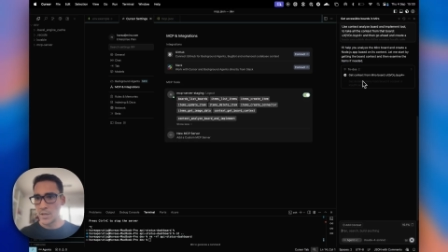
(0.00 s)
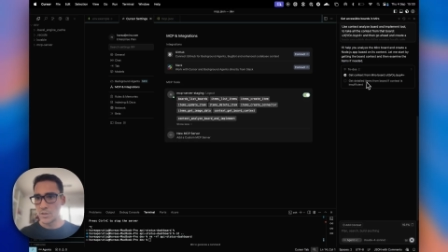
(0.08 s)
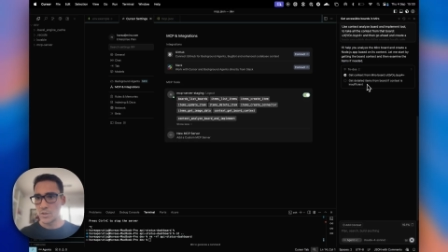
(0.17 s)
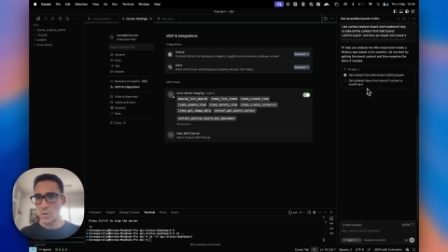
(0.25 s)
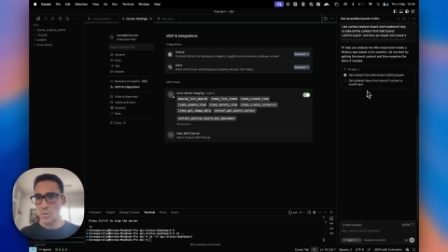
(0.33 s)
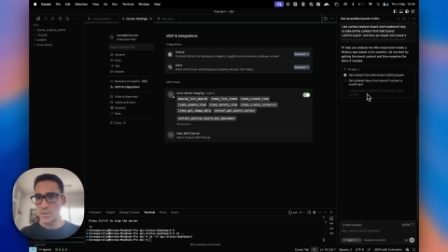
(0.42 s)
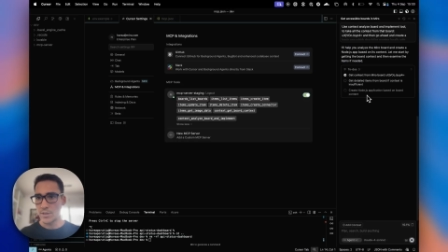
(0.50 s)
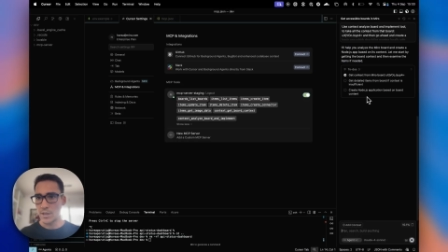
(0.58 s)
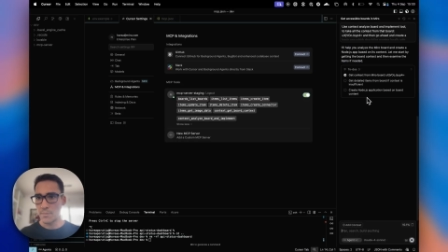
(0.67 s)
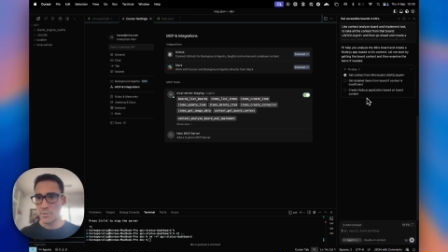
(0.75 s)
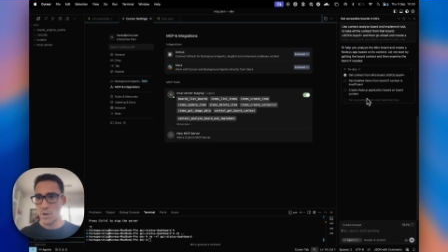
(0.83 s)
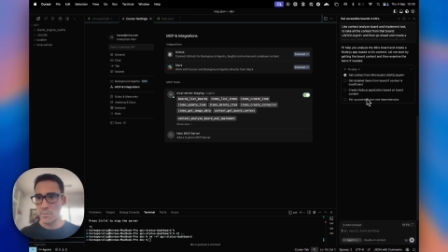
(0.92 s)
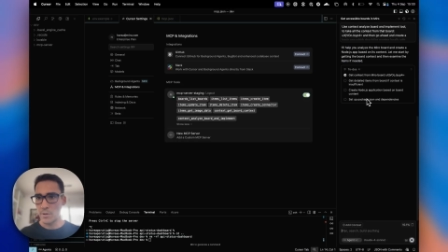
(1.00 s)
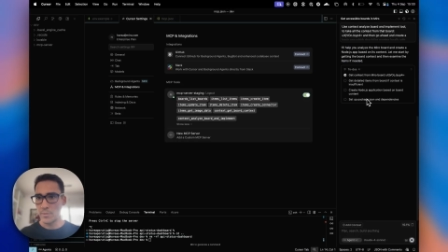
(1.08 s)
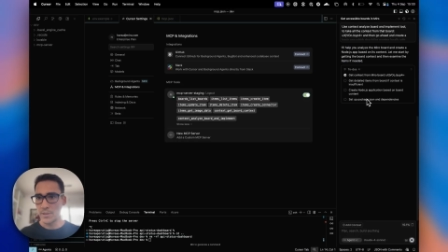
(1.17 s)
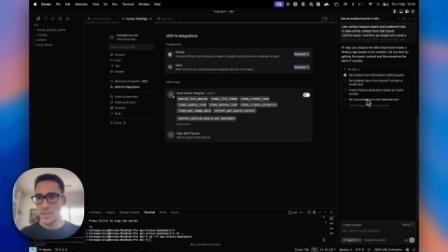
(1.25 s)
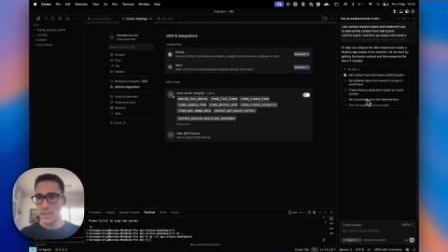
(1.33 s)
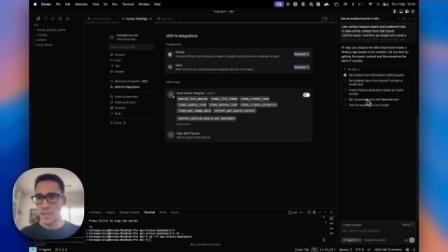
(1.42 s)
So it's going to
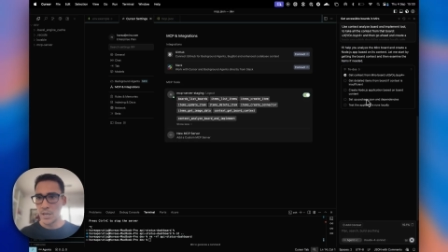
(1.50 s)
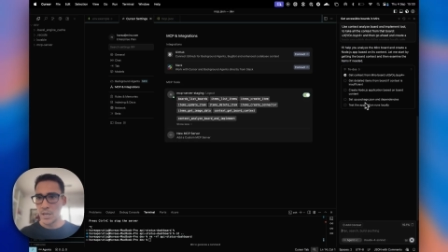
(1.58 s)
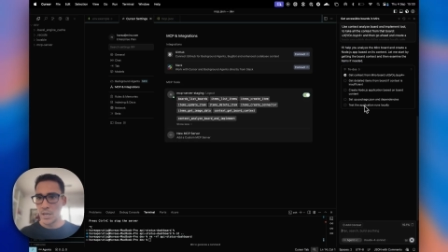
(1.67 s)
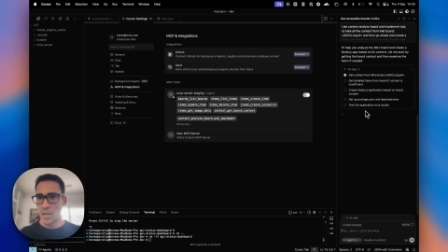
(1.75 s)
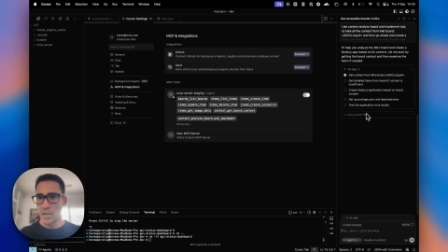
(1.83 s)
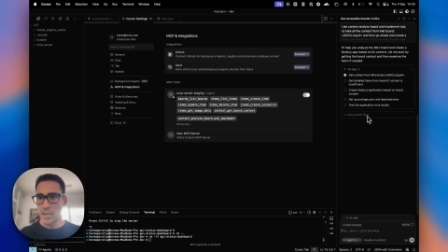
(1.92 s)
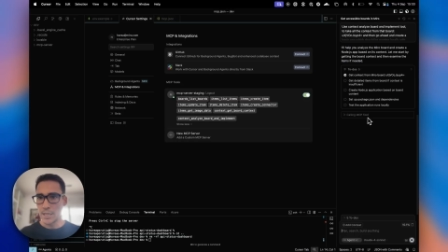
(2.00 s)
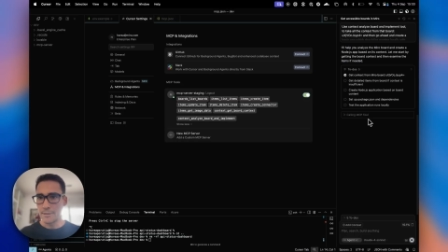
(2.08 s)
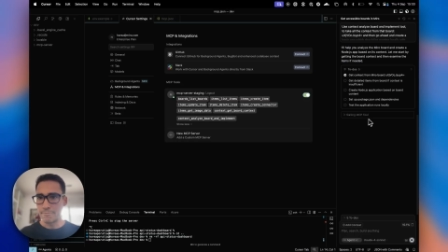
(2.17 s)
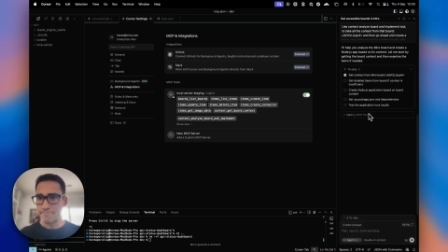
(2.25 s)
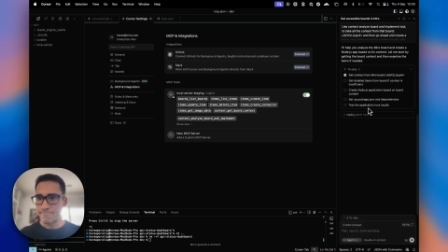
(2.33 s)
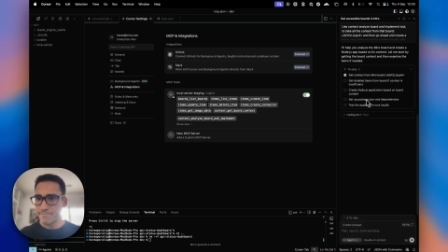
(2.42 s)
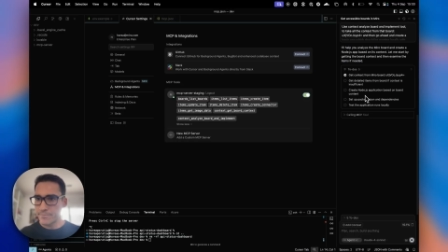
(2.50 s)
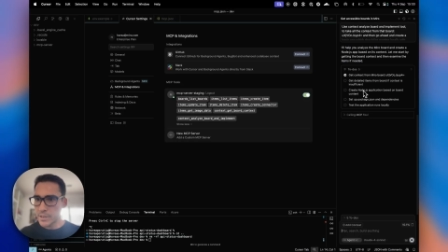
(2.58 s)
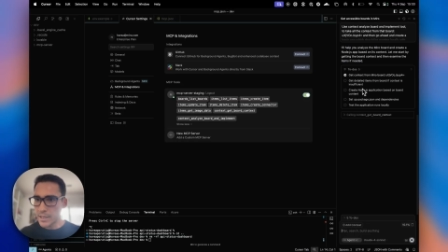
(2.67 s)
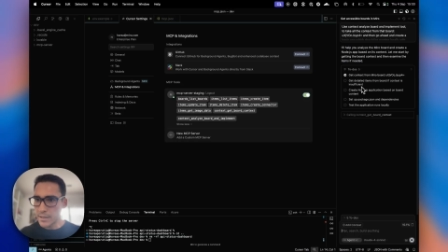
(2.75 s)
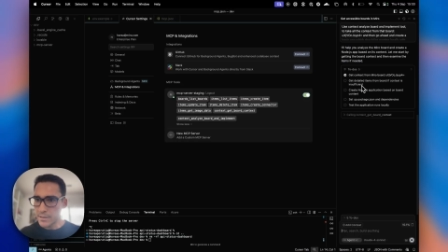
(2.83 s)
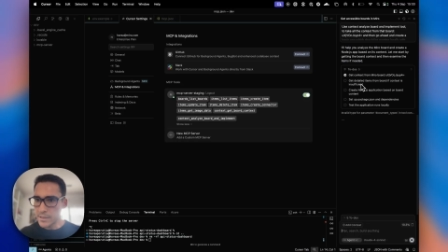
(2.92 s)
probably um,
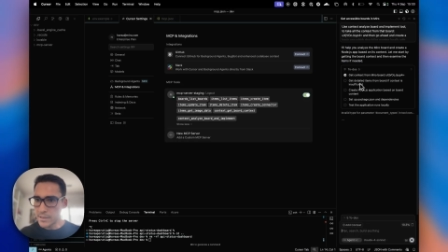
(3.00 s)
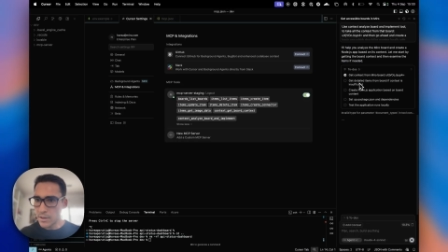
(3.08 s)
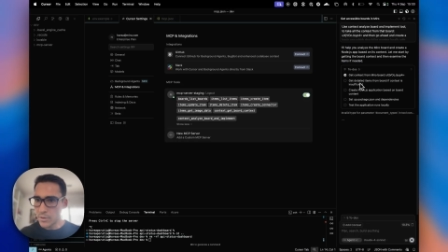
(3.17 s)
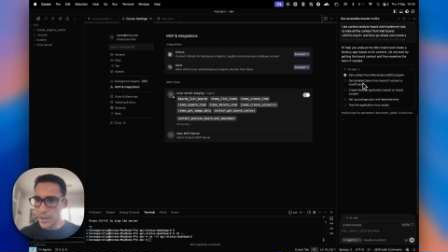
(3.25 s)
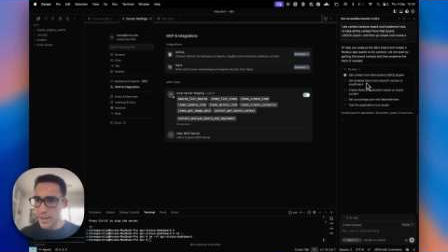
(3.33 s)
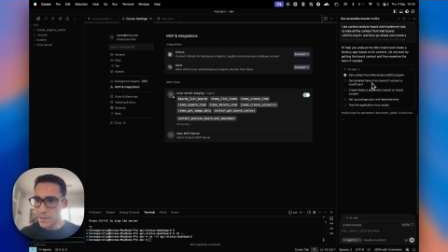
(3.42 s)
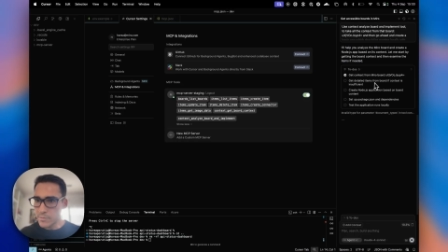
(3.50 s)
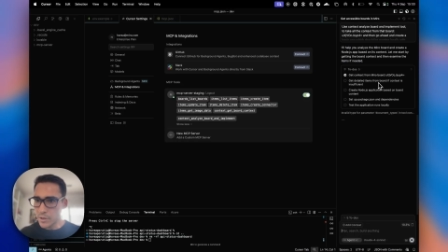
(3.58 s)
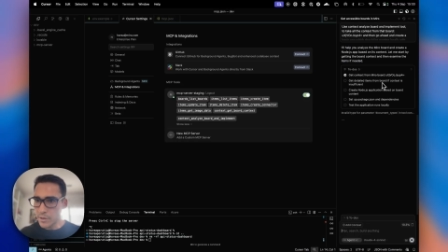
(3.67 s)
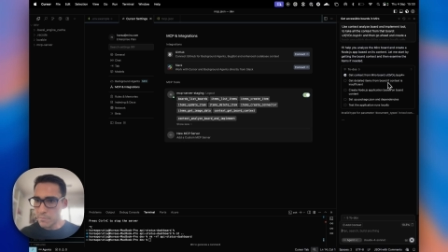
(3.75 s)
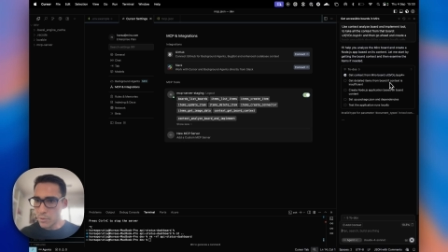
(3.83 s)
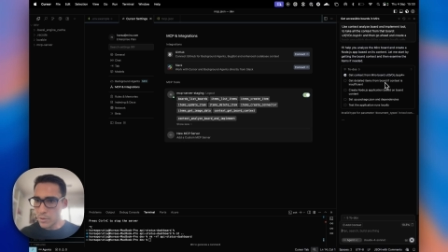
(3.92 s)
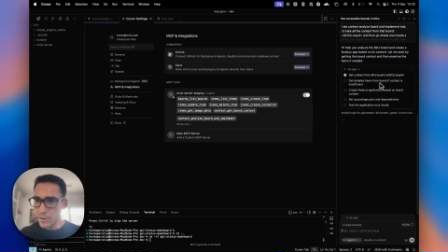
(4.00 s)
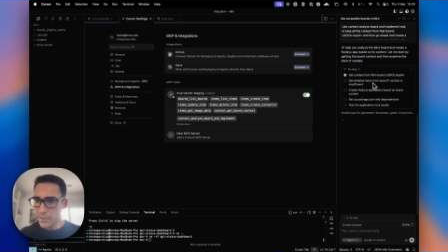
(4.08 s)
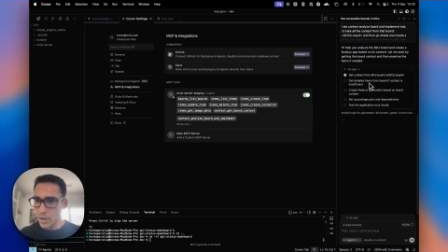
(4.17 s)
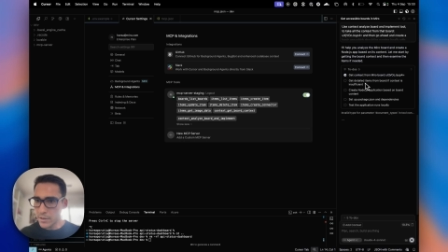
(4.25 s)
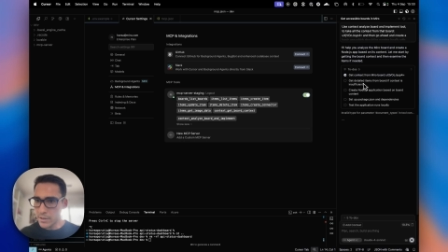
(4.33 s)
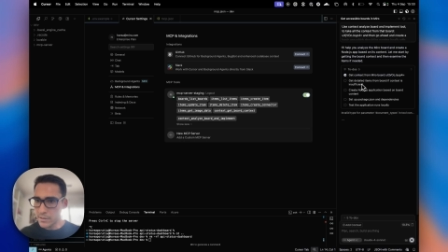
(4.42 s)
get detailed items on the board if
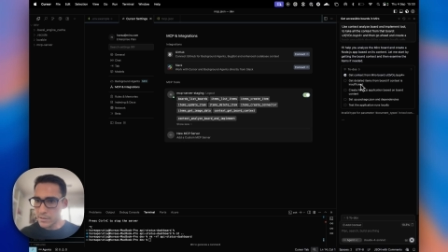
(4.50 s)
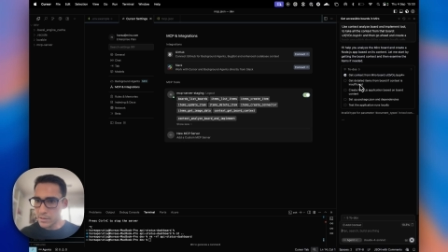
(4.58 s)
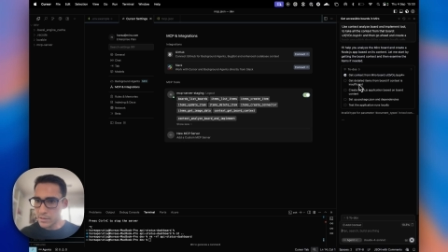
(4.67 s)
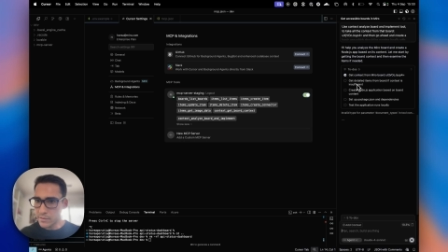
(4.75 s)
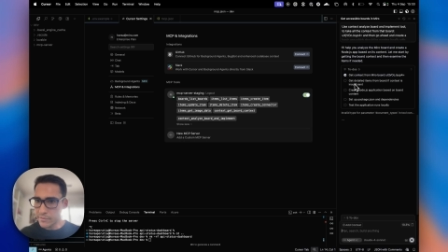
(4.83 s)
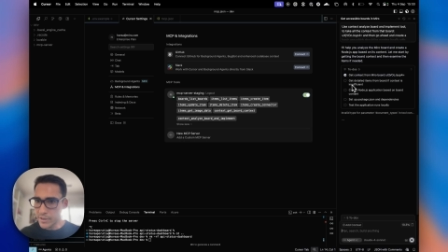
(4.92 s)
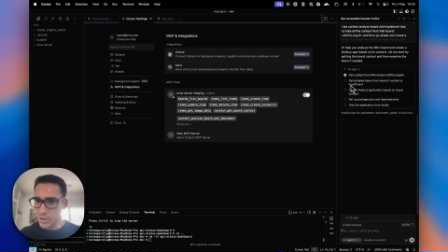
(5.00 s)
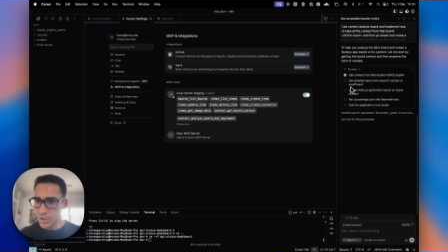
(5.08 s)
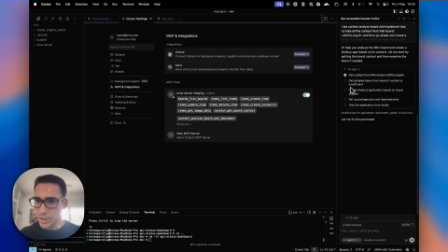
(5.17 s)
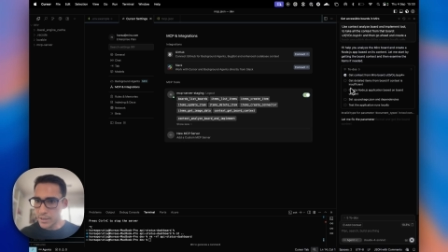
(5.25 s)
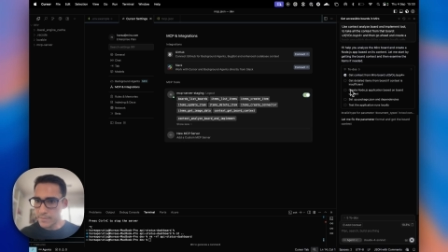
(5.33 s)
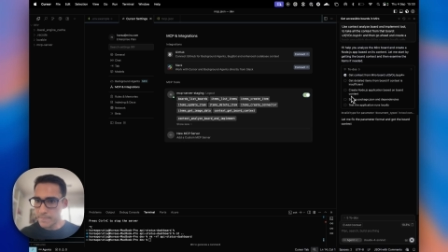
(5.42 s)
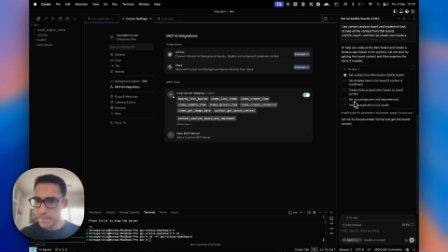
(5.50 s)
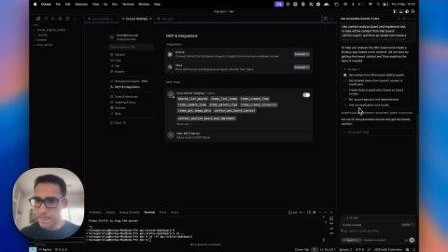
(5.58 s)
context is insufficient.